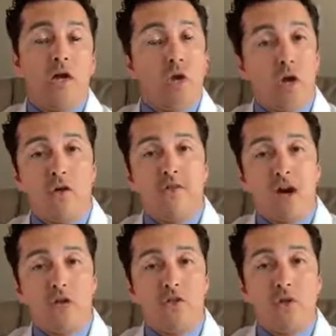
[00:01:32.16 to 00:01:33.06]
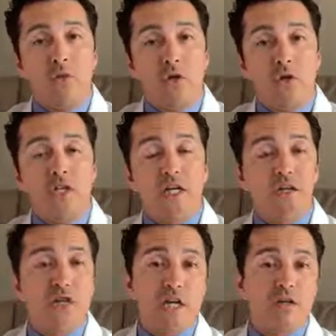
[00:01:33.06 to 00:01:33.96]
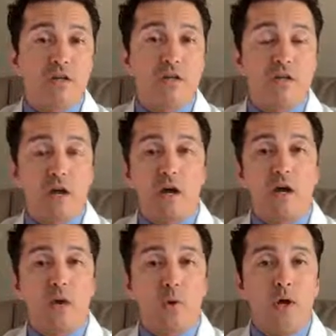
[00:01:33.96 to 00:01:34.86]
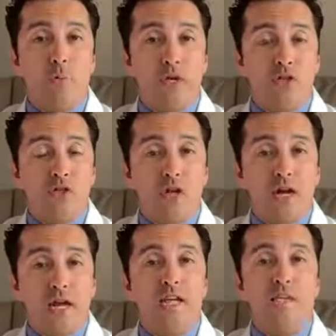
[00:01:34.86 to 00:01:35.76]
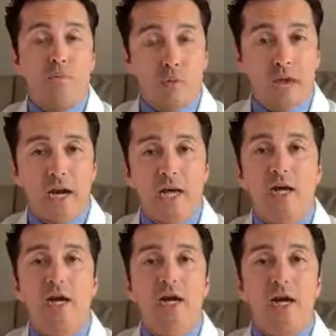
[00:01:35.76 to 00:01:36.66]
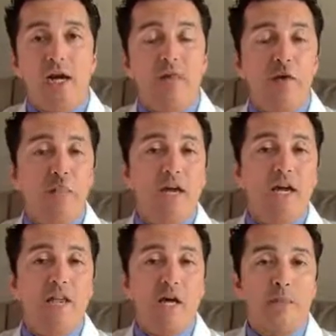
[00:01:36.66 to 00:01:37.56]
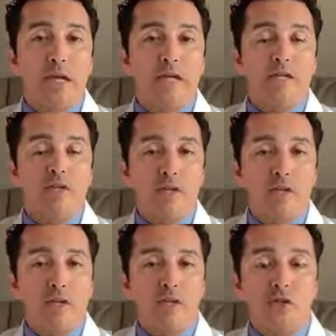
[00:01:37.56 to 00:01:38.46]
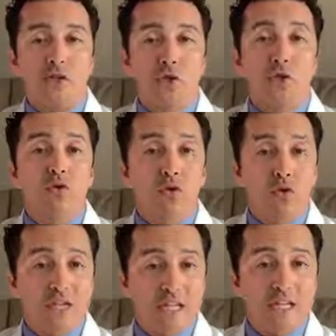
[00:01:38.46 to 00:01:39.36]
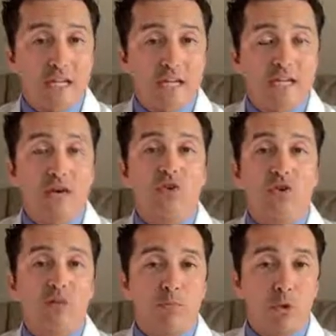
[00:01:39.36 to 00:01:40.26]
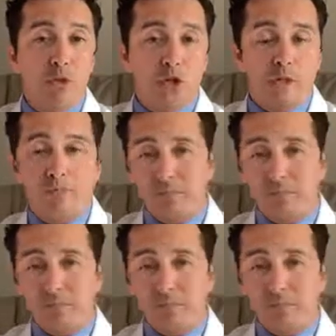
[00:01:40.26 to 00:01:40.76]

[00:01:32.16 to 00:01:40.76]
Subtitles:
Coronavirus can be contagious even when patients are asymptomatic, and then you may end up getting symptoms 2 to 14 days after exposure.